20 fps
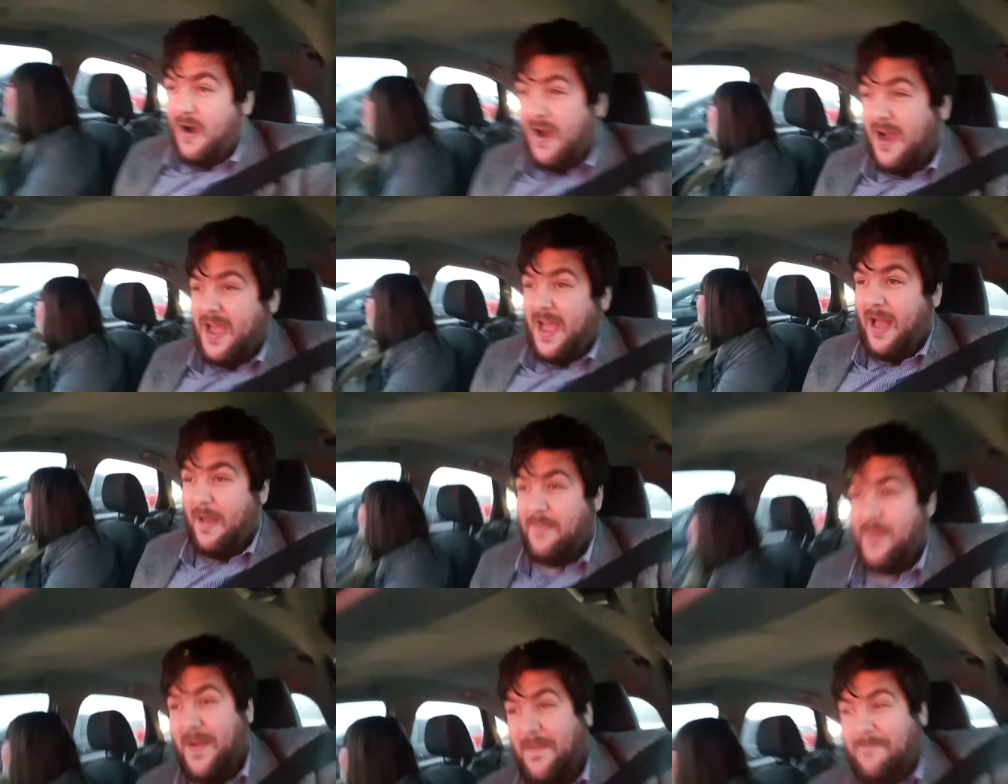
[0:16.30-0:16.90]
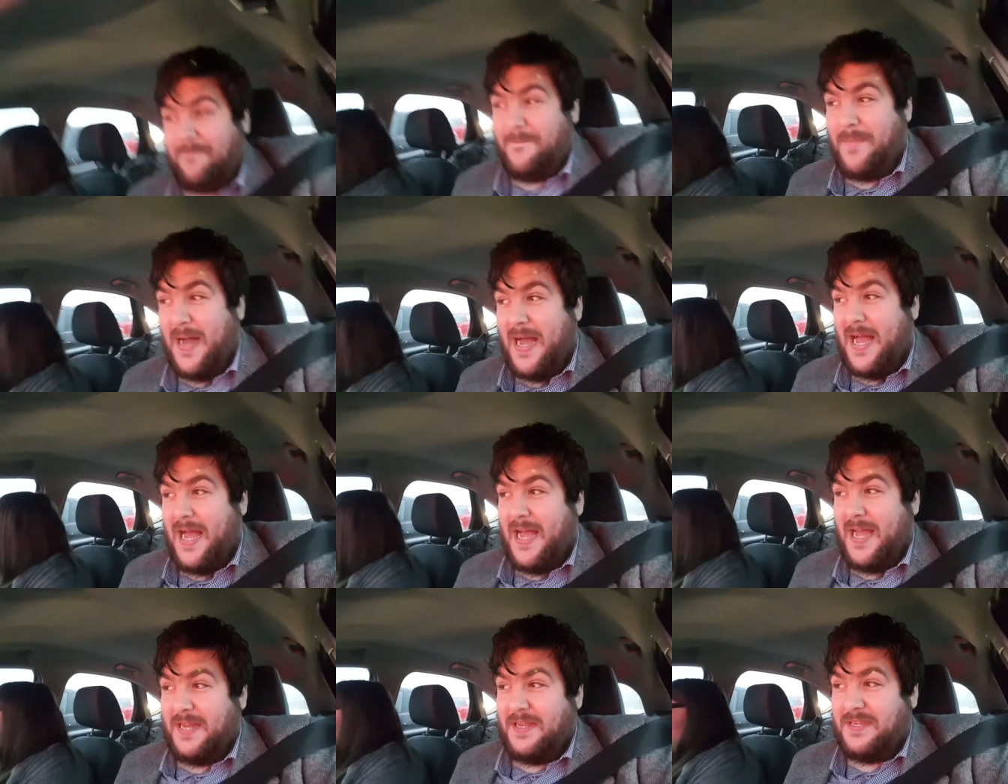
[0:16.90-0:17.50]
I am in a
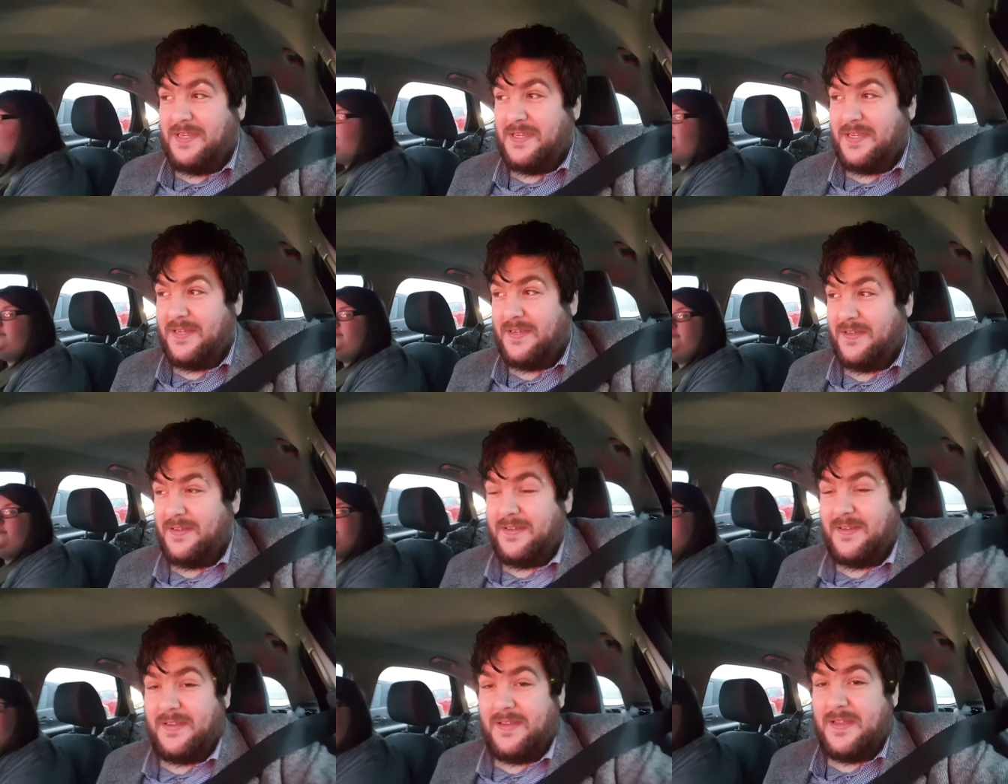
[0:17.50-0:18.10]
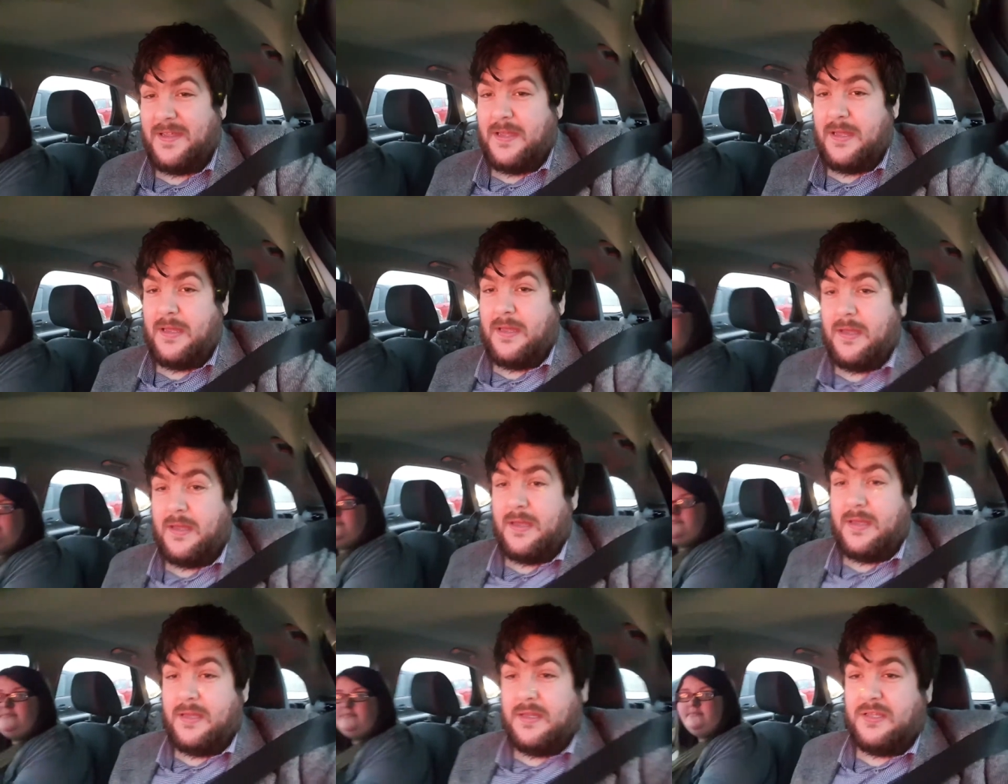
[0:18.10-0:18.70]
band.
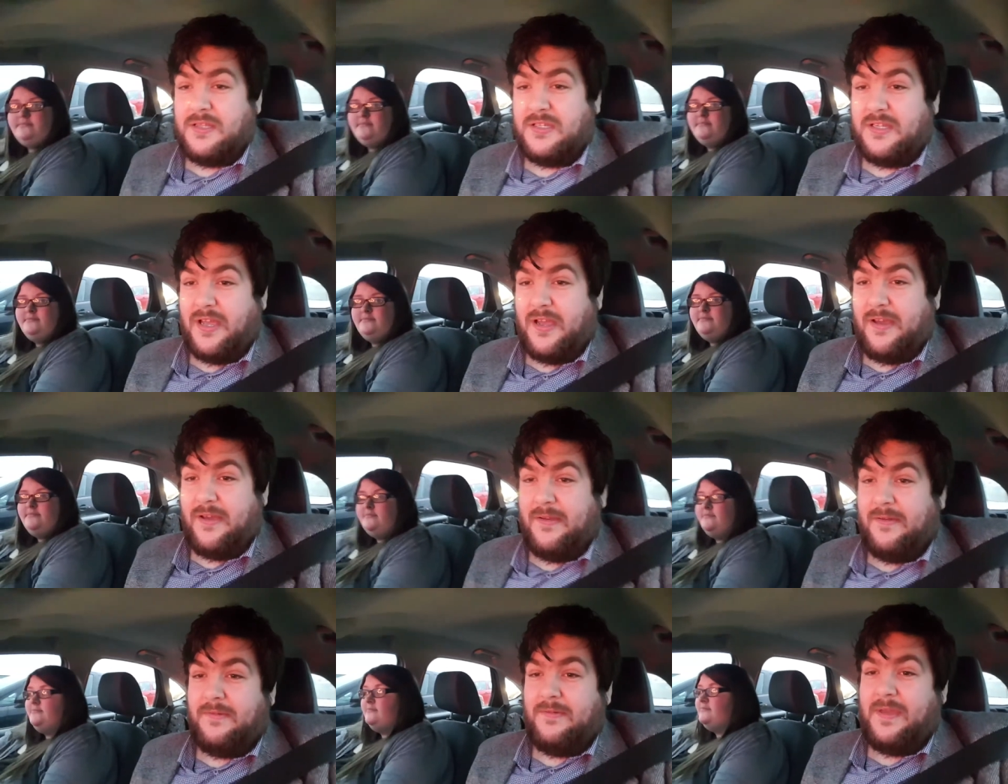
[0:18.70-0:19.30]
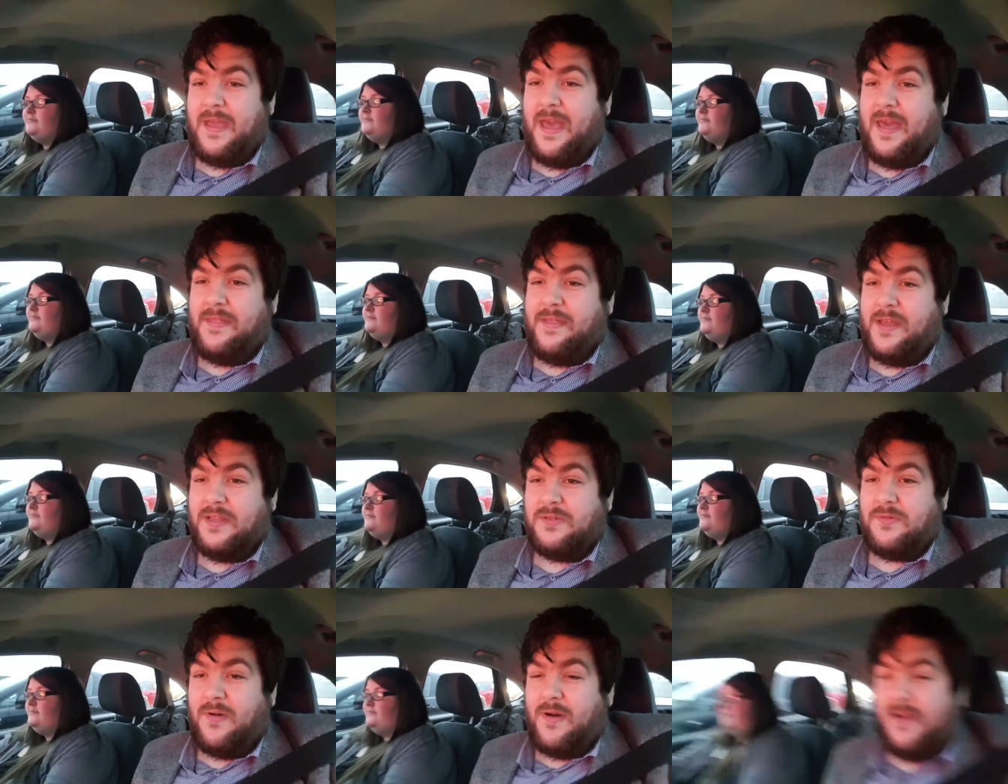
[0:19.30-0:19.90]
So yeah,
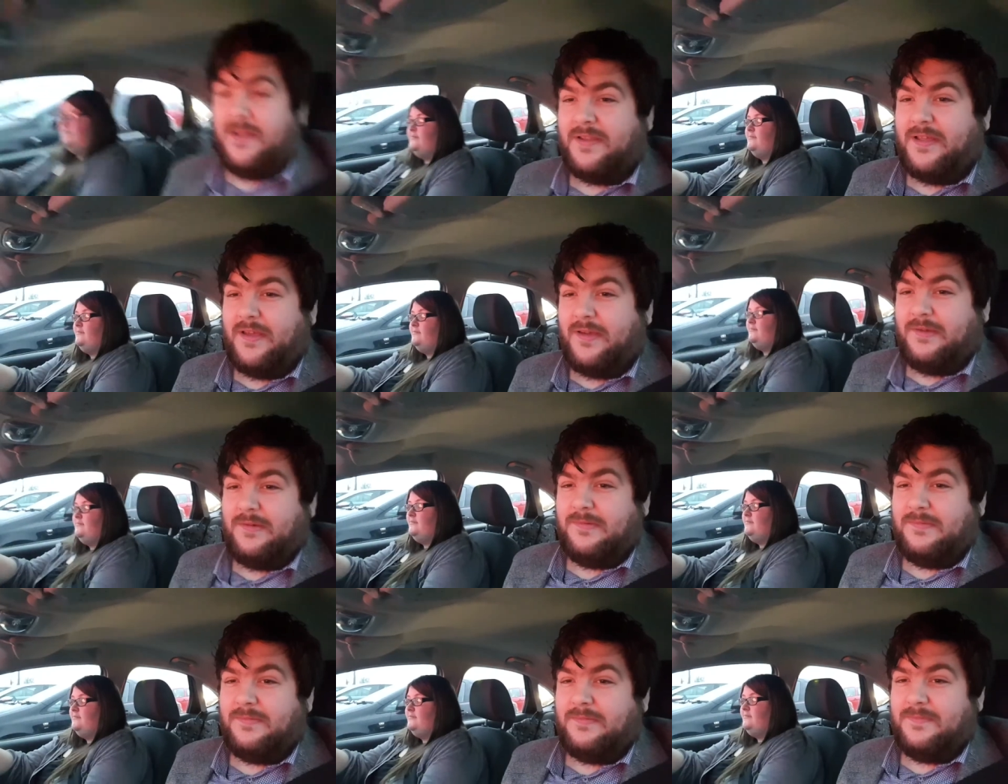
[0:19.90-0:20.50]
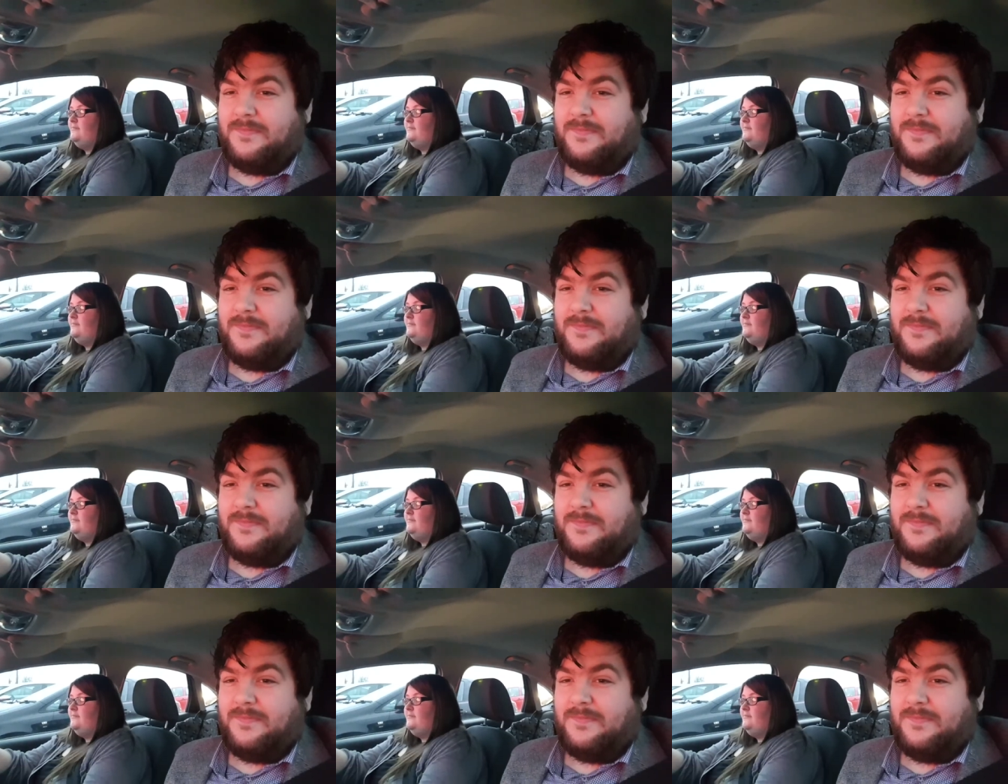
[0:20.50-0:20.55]
that's what I do.